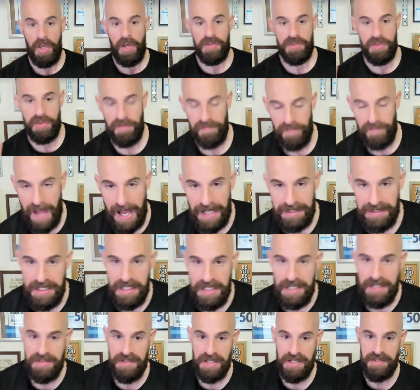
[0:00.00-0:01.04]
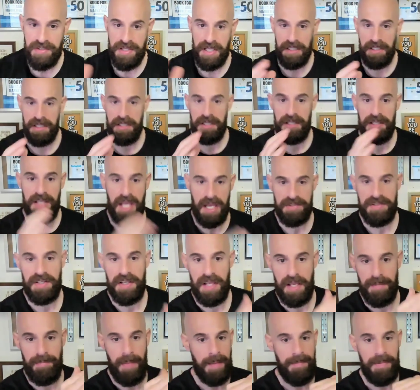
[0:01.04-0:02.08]
So the fact is that yes,
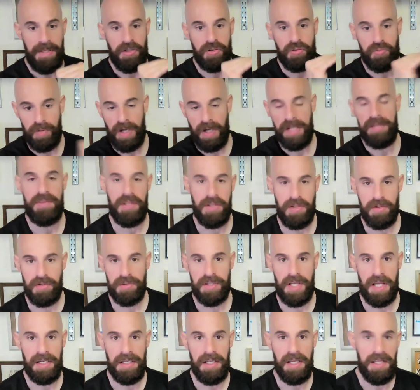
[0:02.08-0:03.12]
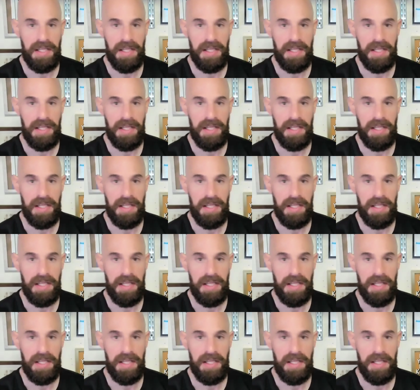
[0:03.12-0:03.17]
it may be great that you're getting